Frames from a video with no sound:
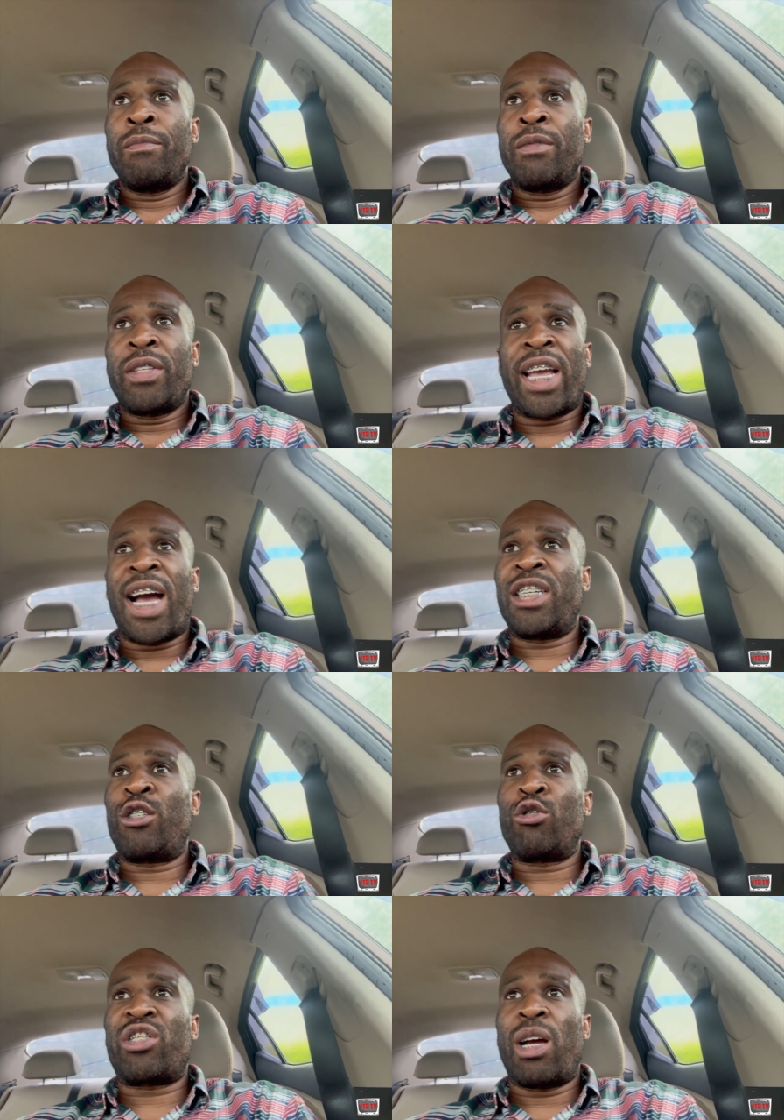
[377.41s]
They got to
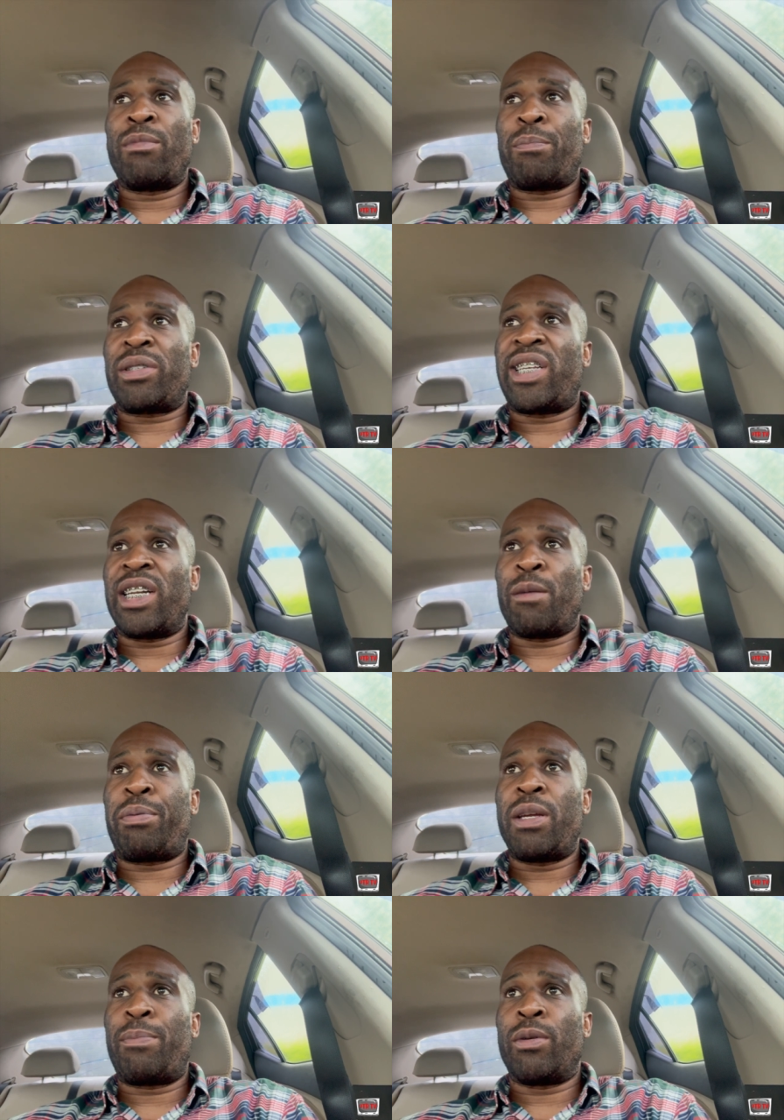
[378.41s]
do something to protect the
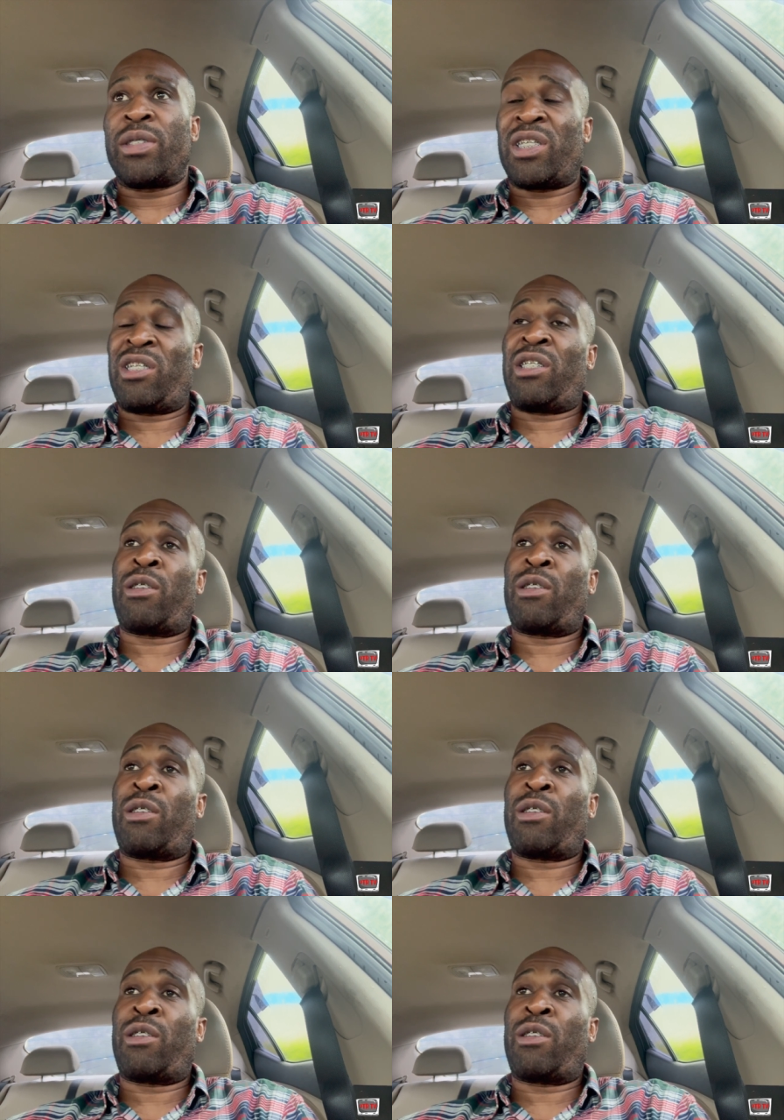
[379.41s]
people, to,